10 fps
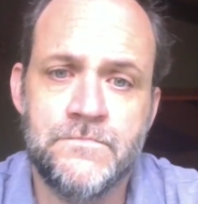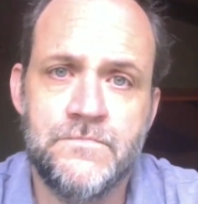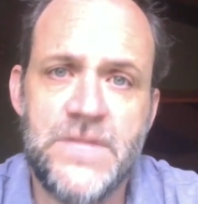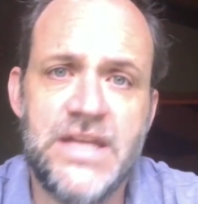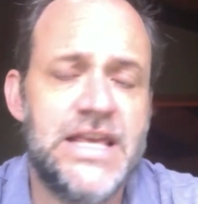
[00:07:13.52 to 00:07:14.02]

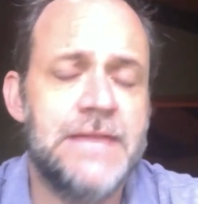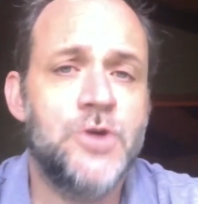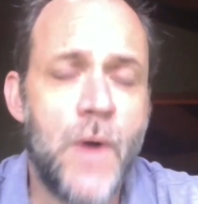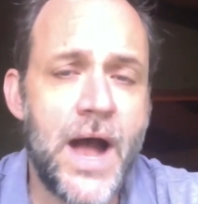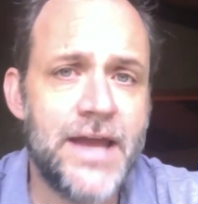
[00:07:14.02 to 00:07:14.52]
They keep
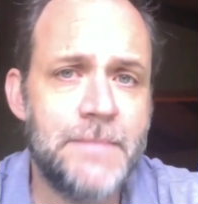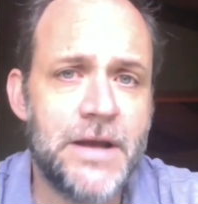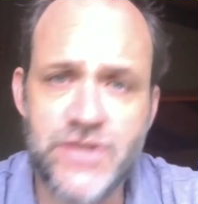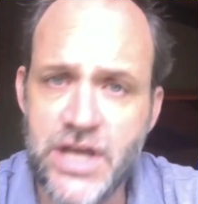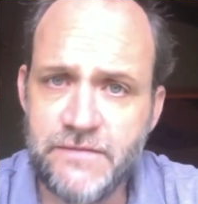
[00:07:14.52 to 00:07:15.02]
quiet
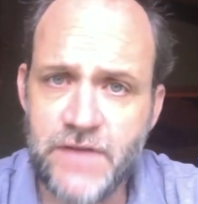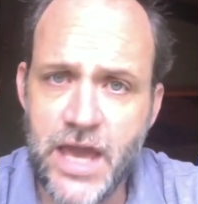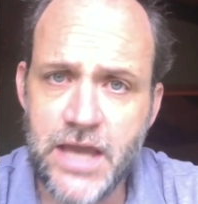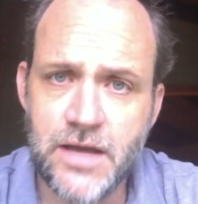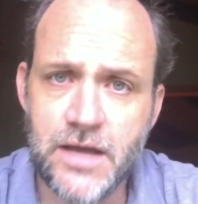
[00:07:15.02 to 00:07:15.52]
about
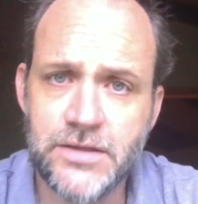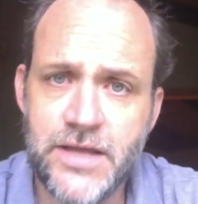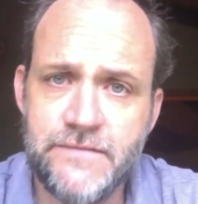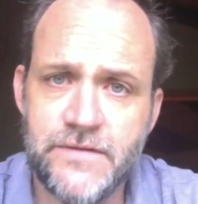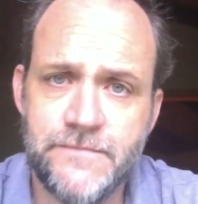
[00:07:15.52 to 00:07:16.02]
JFK and 9
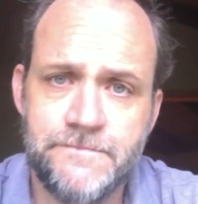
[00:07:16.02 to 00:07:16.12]
11.